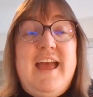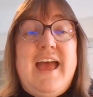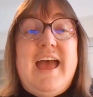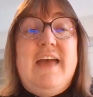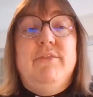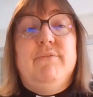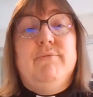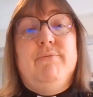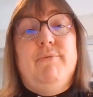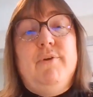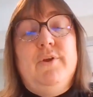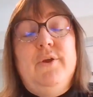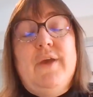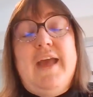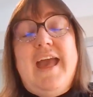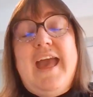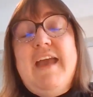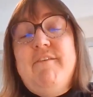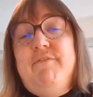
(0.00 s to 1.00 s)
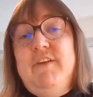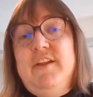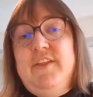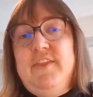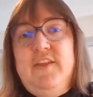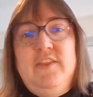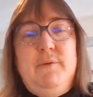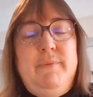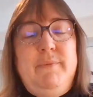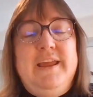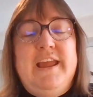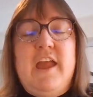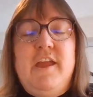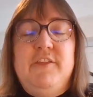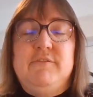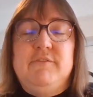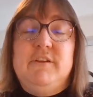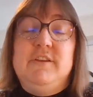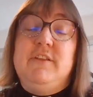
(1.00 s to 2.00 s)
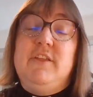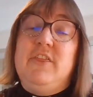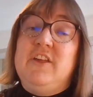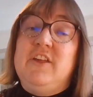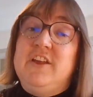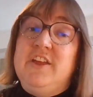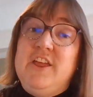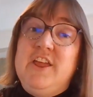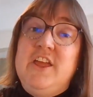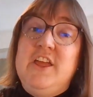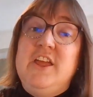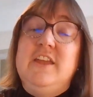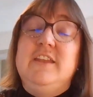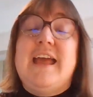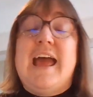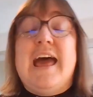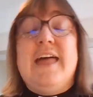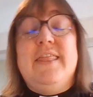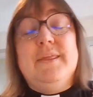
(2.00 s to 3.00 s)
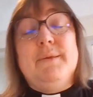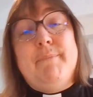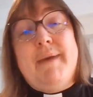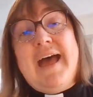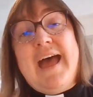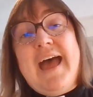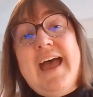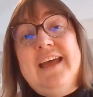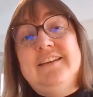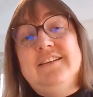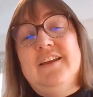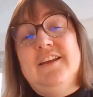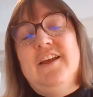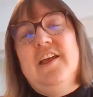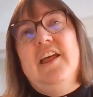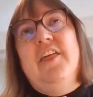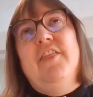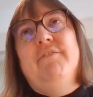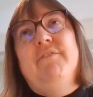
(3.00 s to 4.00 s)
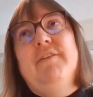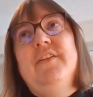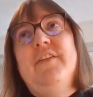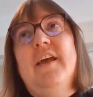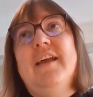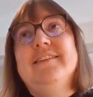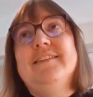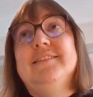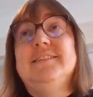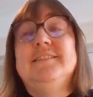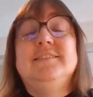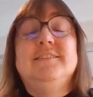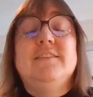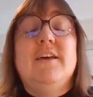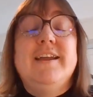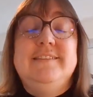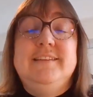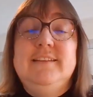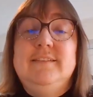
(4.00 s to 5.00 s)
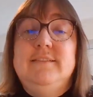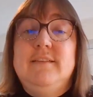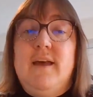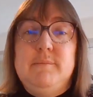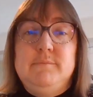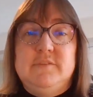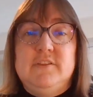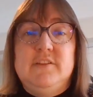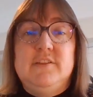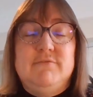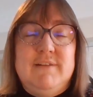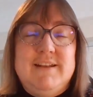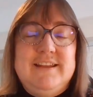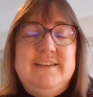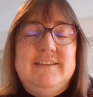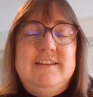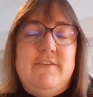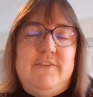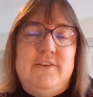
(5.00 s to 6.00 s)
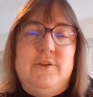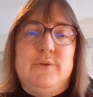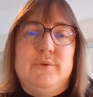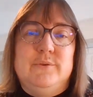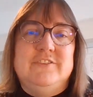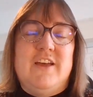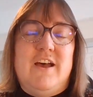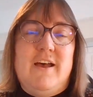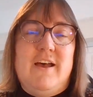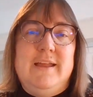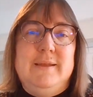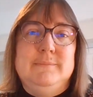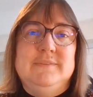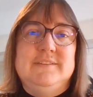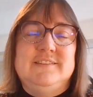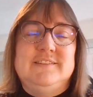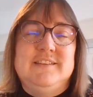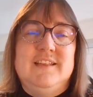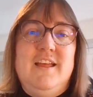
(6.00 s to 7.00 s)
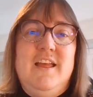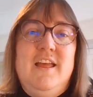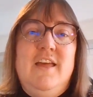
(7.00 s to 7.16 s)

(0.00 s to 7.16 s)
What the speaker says: And through everything that we go through the good and the bad, through those exciting times, those really difficult times,